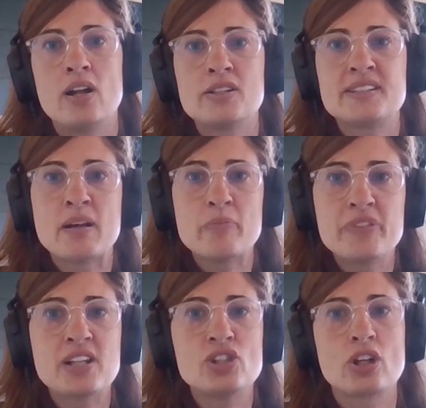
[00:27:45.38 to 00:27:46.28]
some
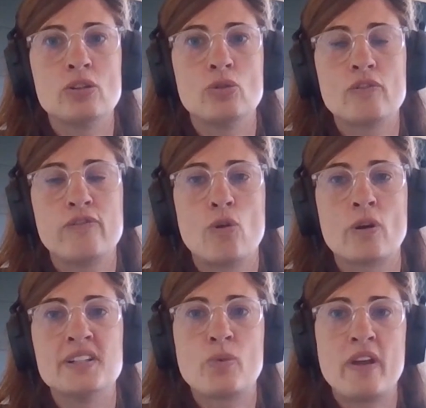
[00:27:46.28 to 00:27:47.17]
things you can look
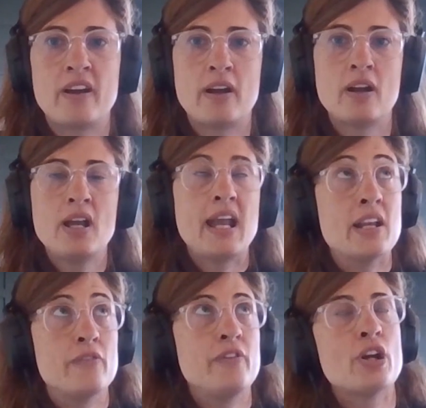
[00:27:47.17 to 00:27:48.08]
for is whether
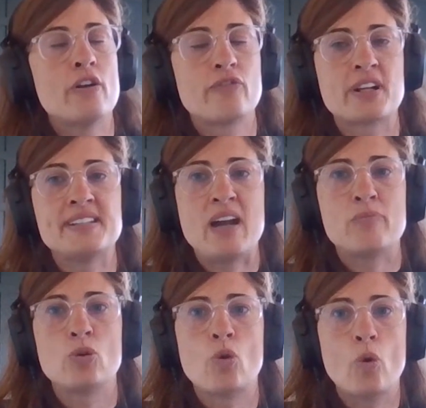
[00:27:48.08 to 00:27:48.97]
in a video, for
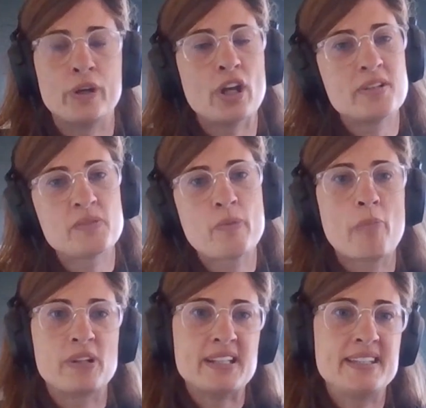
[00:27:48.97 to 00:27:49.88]
example, audio is
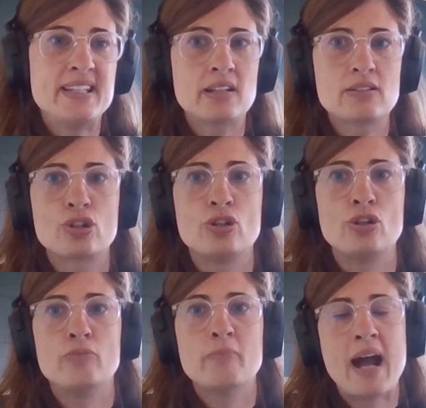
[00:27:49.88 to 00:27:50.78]
properly synced
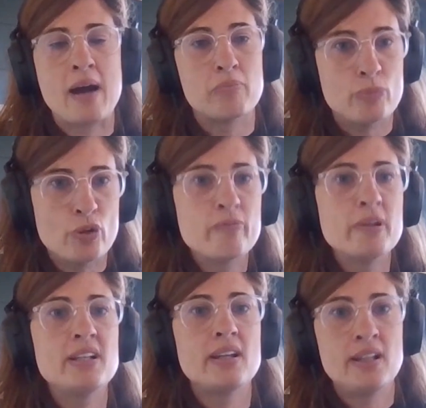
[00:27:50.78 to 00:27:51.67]
to
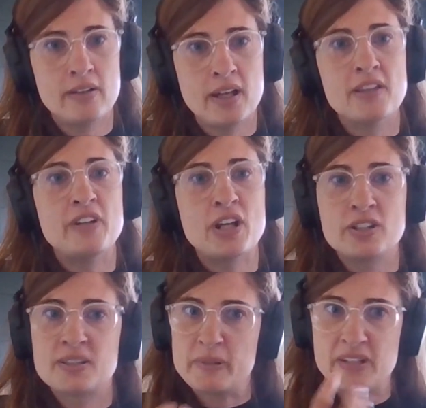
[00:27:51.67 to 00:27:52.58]
movement in the
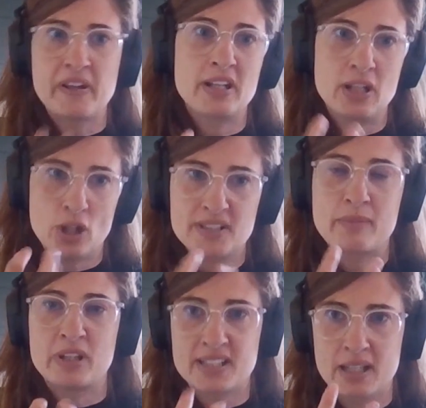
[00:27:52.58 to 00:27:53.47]
video, specifically,
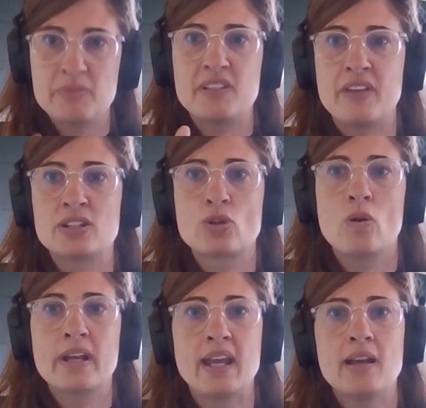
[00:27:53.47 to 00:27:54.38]
someone's lips if they're
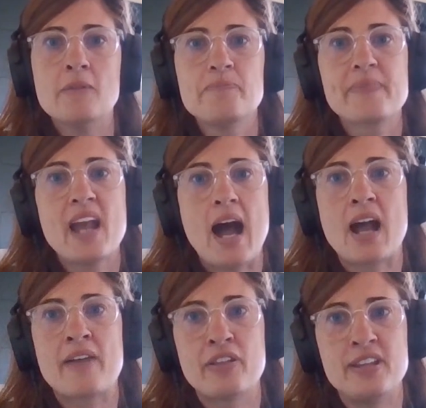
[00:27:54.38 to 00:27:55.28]
talking.
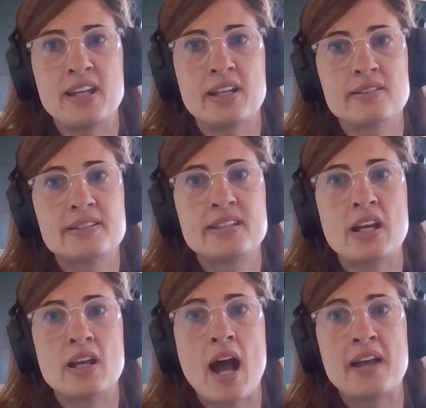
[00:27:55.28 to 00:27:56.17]
Other things,
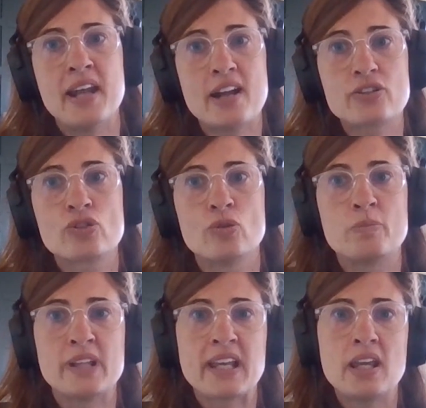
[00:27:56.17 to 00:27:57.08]
unnatural
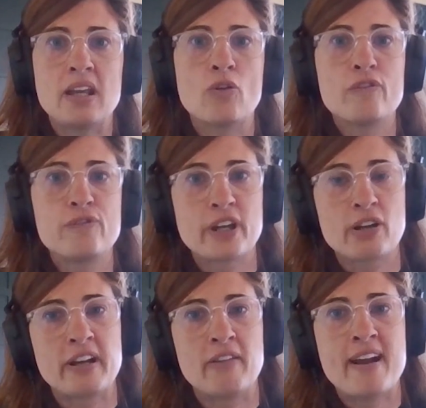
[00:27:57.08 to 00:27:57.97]
blinking or
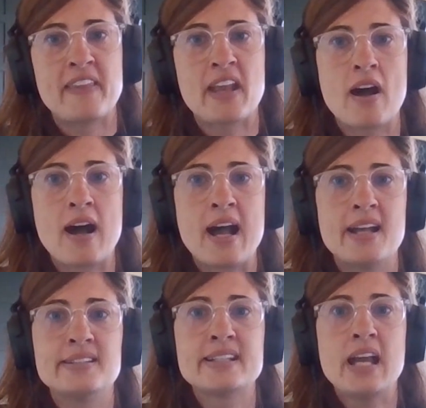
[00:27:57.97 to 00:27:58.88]
flickering around the
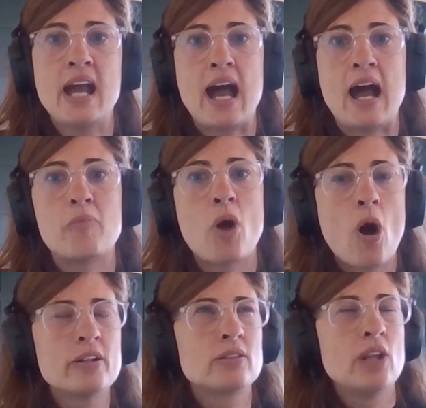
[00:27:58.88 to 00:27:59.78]
eyes,
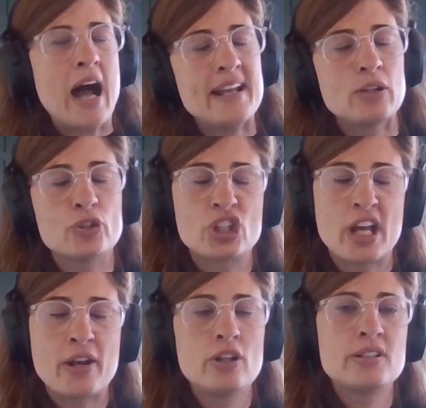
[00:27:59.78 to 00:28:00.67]
odd lighting or
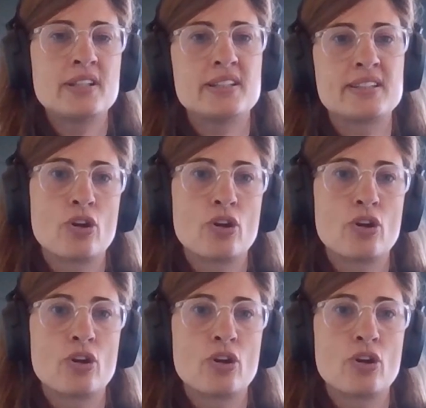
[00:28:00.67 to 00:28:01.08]
shadows that's